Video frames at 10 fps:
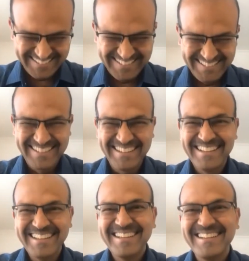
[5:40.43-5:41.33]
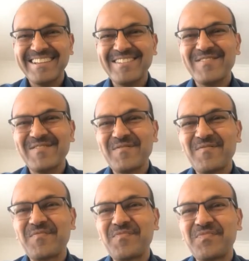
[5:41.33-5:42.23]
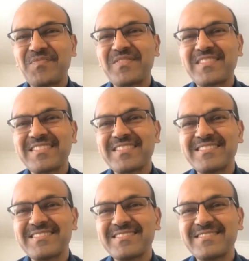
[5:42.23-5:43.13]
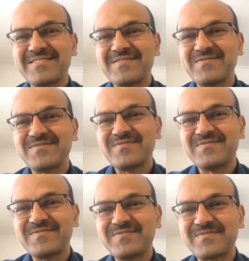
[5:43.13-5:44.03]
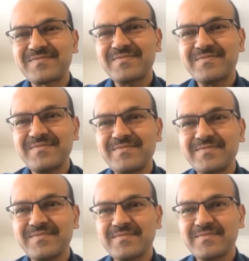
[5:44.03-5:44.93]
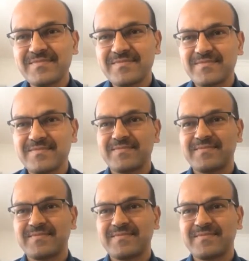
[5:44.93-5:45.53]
(not speaking)